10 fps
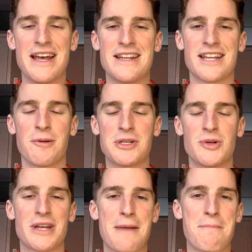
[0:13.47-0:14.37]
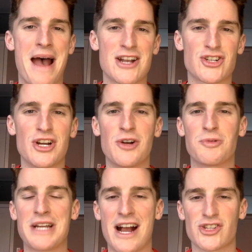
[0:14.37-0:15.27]
Today we'll be doing a match
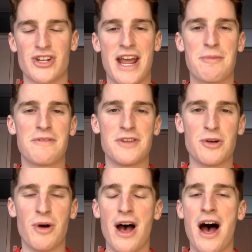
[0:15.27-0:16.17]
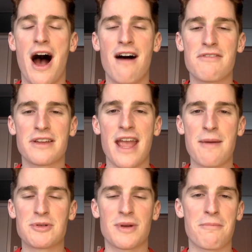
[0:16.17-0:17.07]
reaction and review of the game
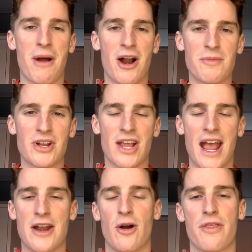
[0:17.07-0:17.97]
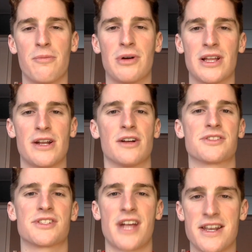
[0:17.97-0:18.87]
between Bayern Munich and Hertha Berlin on
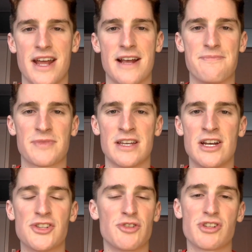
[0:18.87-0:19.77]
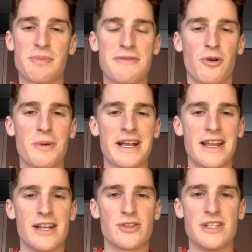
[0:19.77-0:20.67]
Sunday. So just before we get
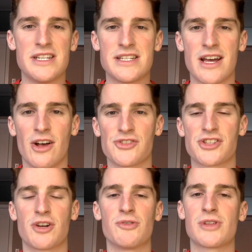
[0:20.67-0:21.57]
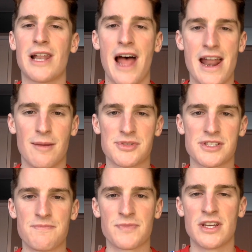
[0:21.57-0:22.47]
into the details, let's go into the
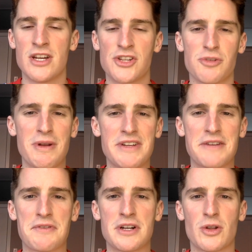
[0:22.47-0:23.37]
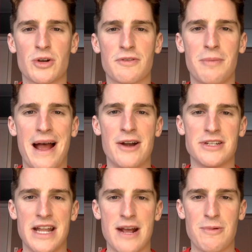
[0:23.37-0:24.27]
lineups. So a bit of a different look for Bayern
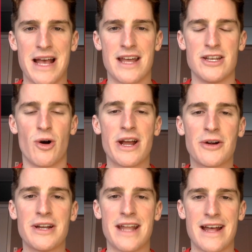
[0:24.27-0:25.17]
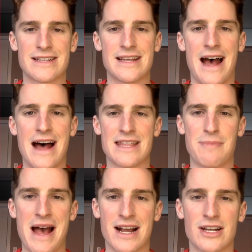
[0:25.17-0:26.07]
today. We had Neuer in net. At the
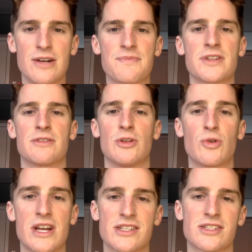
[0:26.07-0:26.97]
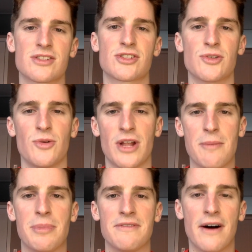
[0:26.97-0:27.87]
back, Lucas, Süle, and
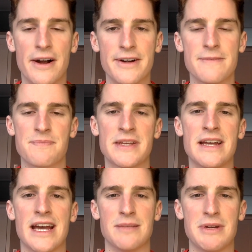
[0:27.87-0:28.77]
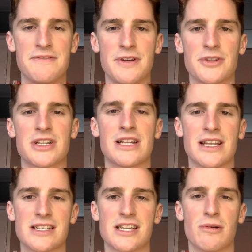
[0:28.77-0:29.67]
Pavard. In the midfield,
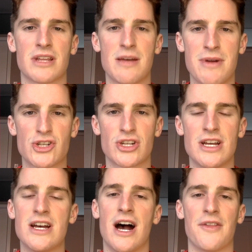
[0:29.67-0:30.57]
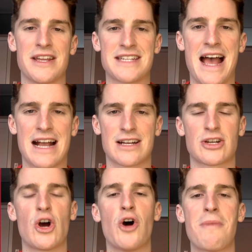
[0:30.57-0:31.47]
Tolisso and Kimmich. On the attack,
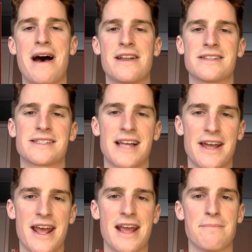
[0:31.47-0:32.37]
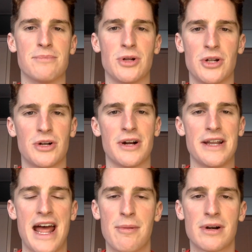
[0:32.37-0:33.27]
Coman, Sane, Muller, and
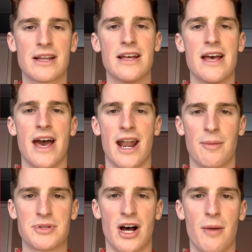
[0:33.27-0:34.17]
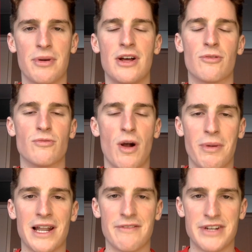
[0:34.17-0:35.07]
Gnabry. And up top, Robert
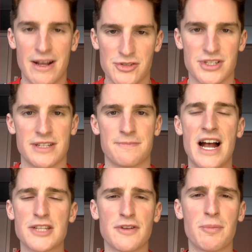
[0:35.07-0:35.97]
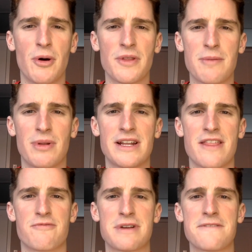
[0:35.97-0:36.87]
Lewandowski. As for opponent, they played a
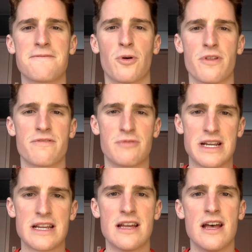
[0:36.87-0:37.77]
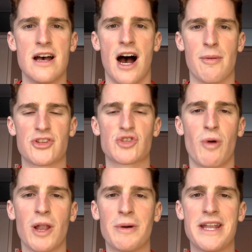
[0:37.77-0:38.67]
3-4-3 with
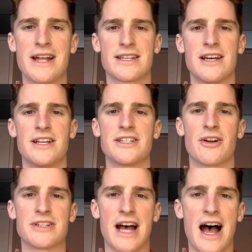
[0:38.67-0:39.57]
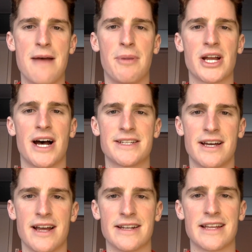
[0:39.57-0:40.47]
Schwallow in net, Dardai,
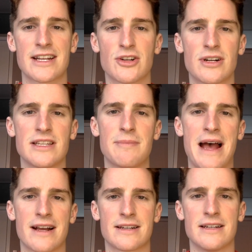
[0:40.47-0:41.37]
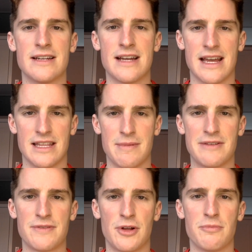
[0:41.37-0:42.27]
Boyata, and Gekter in the back. In the
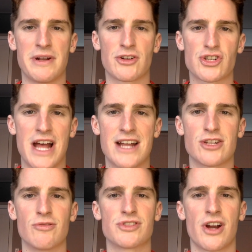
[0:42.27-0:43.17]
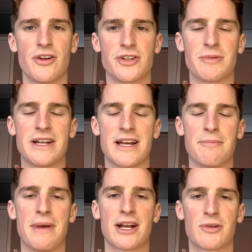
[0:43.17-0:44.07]
midfield, Mittelstadt, Tussart, Dorita,
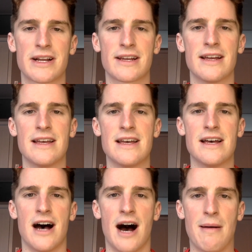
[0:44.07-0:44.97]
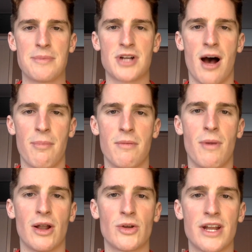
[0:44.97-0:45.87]
and Pekarik. Up top,
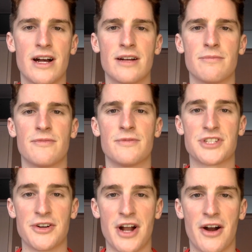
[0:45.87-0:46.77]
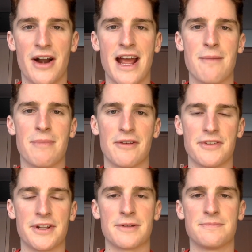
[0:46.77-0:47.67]
Maluda, Serdar, and
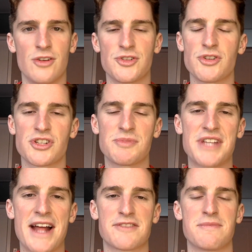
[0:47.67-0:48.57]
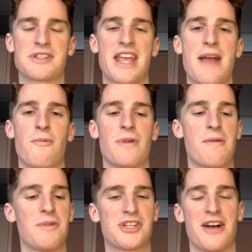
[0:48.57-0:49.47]
Belfodil. So just some stats from this game.
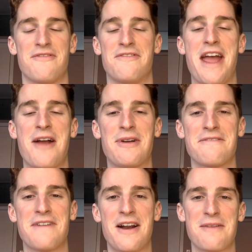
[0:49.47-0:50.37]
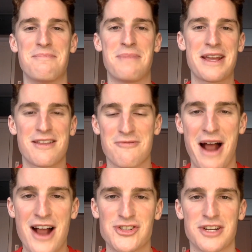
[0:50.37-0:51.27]
It was a very, very big
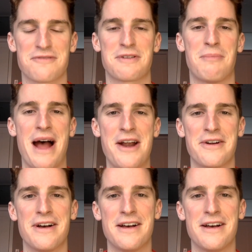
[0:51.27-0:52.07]
thrashing from Bayern.